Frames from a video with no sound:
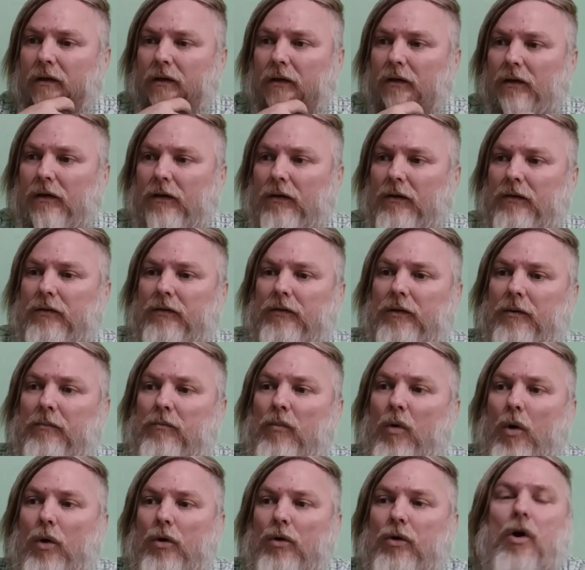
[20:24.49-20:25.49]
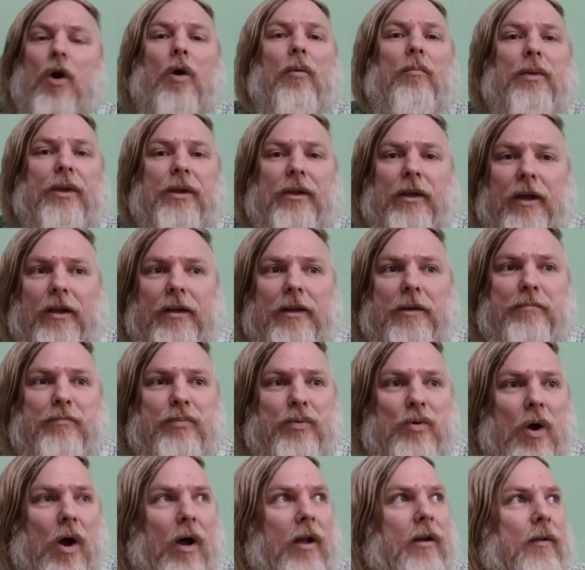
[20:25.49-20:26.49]
The more complicated
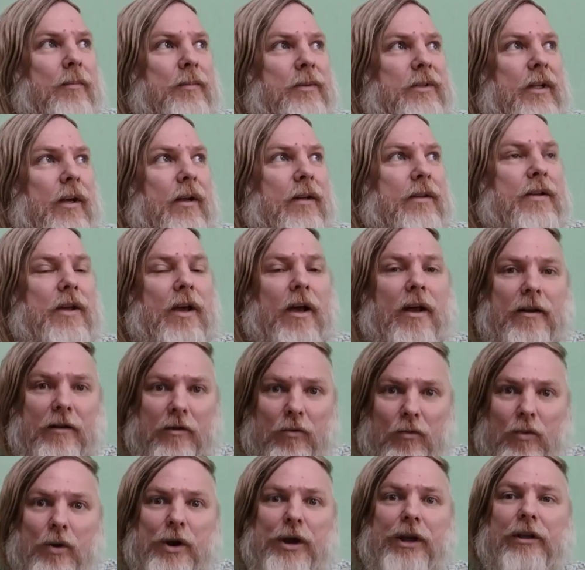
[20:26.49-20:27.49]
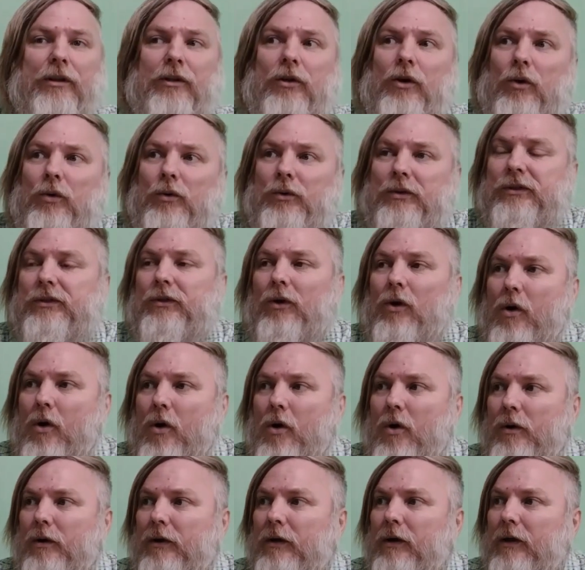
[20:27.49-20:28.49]
programs that they are Windows
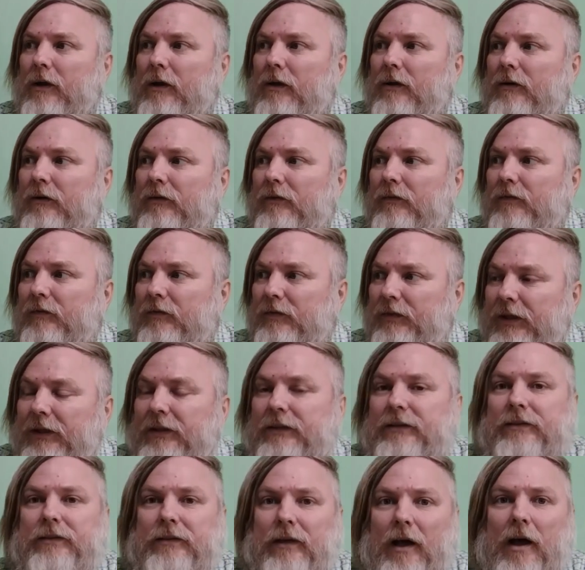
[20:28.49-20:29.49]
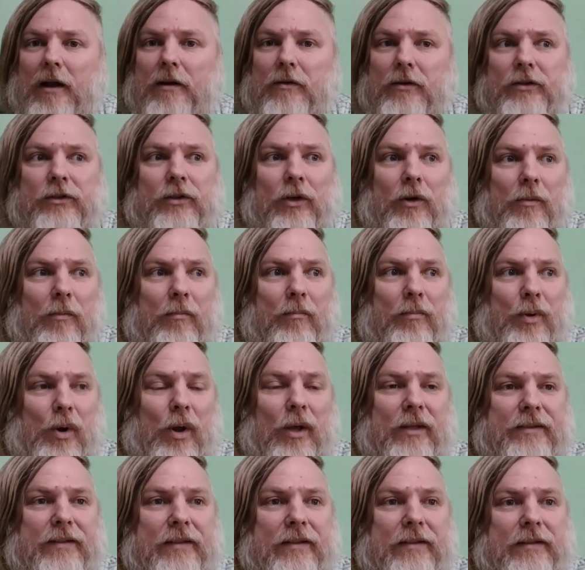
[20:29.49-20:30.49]
or these are some
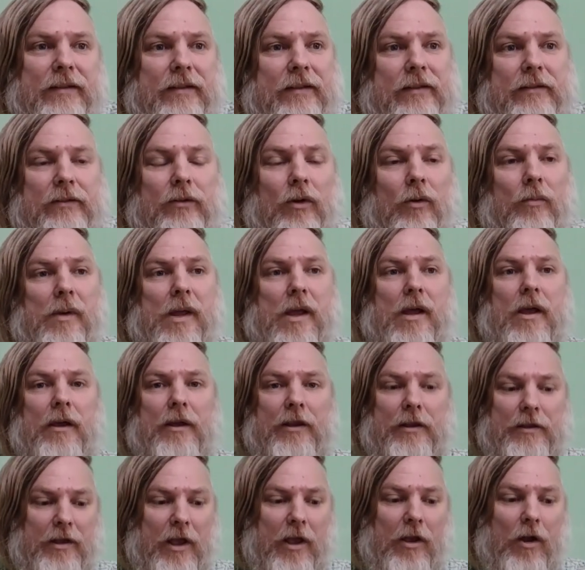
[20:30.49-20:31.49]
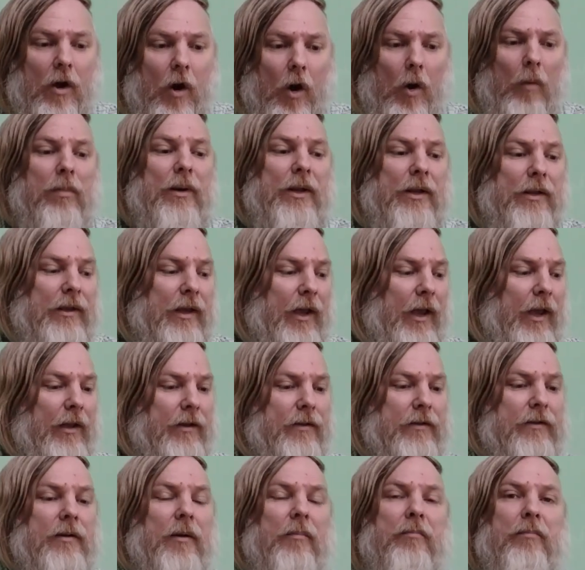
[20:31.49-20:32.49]
processes. So they
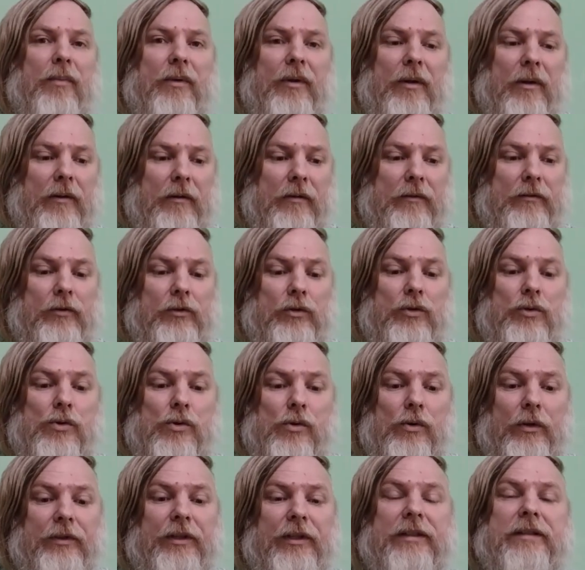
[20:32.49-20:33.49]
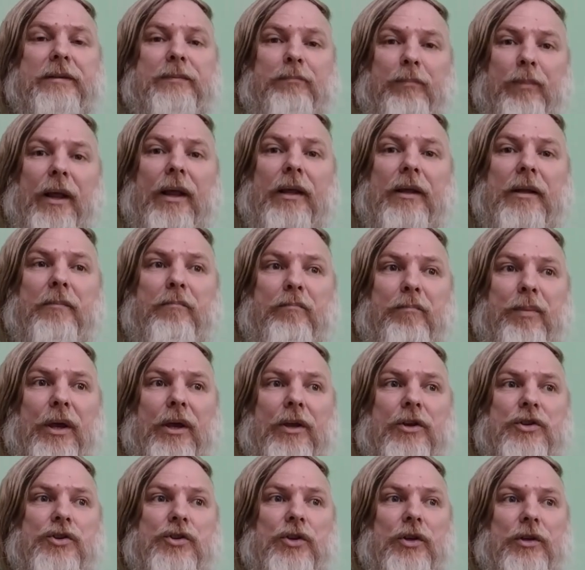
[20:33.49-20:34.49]
obligate to display the
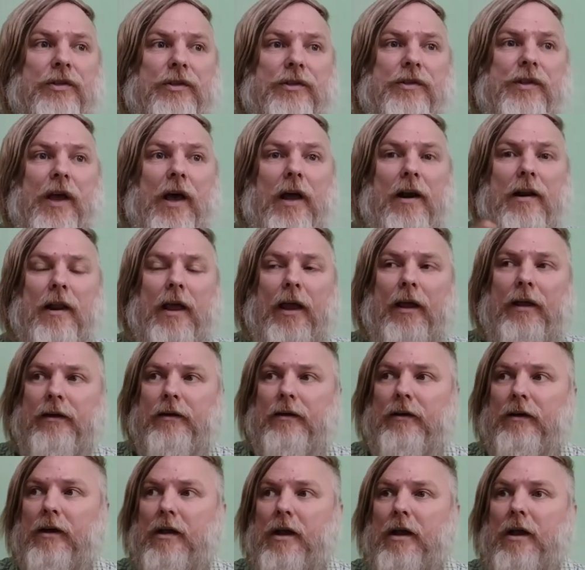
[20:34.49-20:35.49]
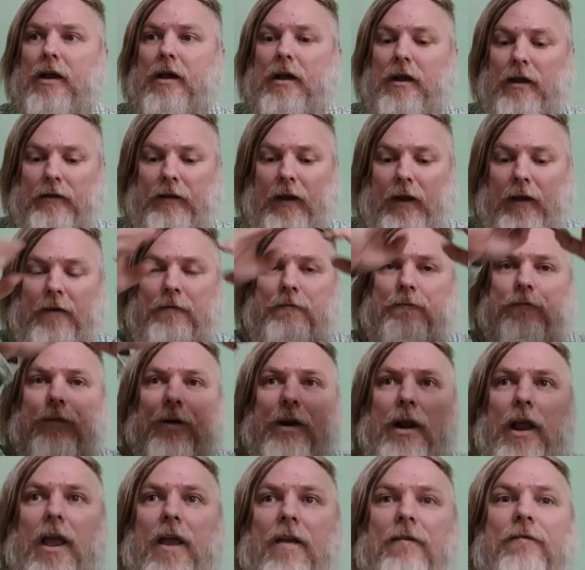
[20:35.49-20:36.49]
pictures. They are like a
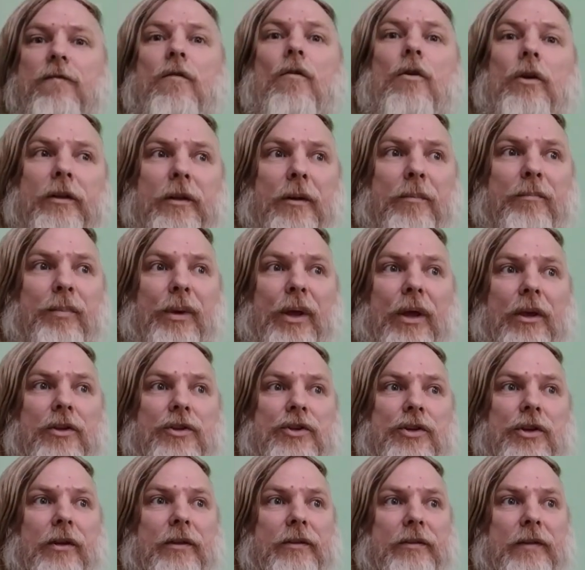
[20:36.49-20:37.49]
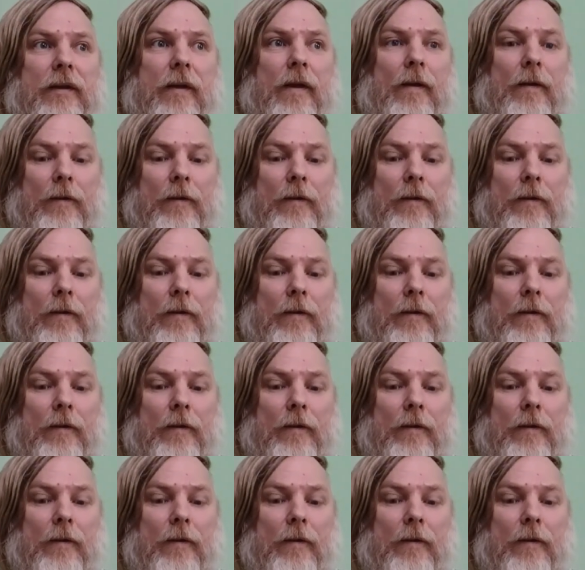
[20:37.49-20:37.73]
frame for the pictures.